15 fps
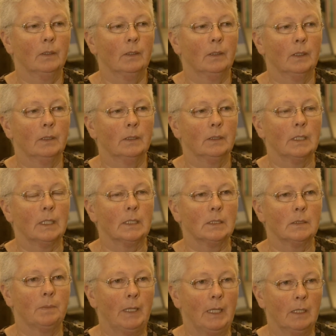and
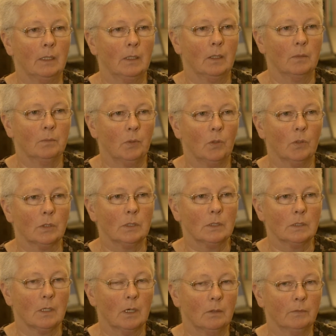explaining the
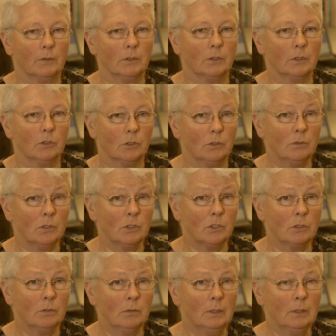importance of it to the
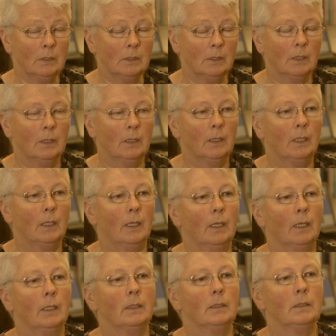student
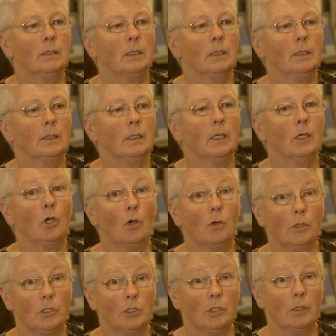and
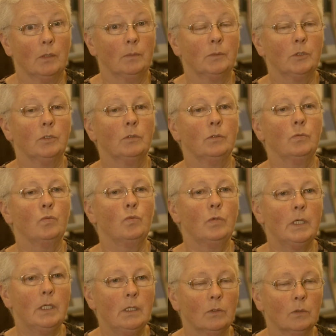encouraging them to
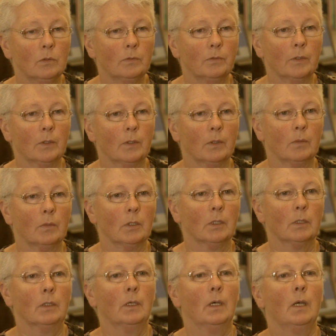read over their
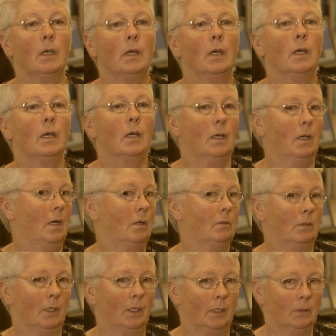work
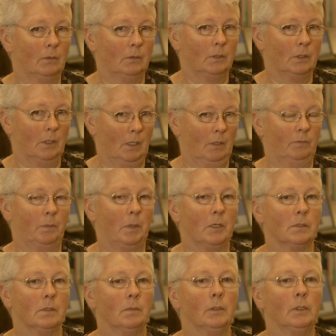out loud if
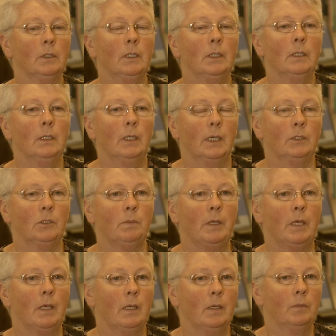possible and to
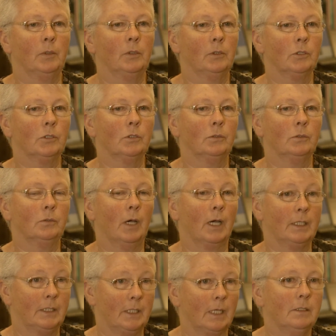be able to
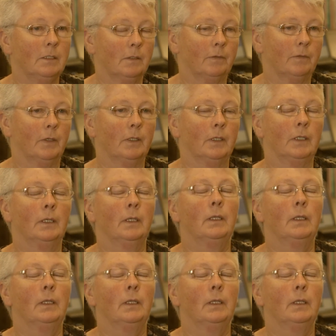identify